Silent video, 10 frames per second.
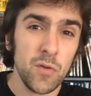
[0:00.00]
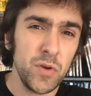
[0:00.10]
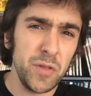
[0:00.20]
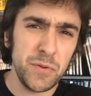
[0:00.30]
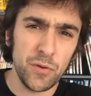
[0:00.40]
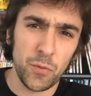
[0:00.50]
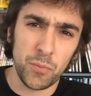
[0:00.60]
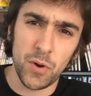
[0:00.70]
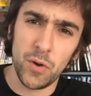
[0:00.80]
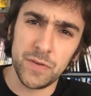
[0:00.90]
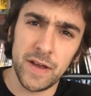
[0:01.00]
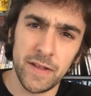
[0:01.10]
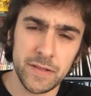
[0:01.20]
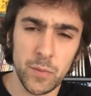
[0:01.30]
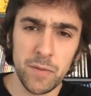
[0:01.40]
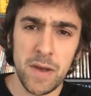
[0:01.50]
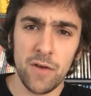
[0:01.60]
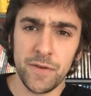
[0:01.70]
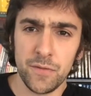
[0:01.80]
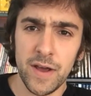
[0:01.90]
Really beautiful prose. I like the way
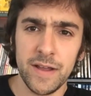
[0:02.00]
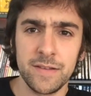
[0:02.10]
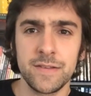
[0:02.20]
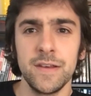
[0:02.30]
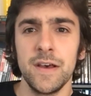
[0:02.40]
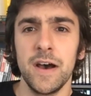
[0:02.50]
Malfi writes,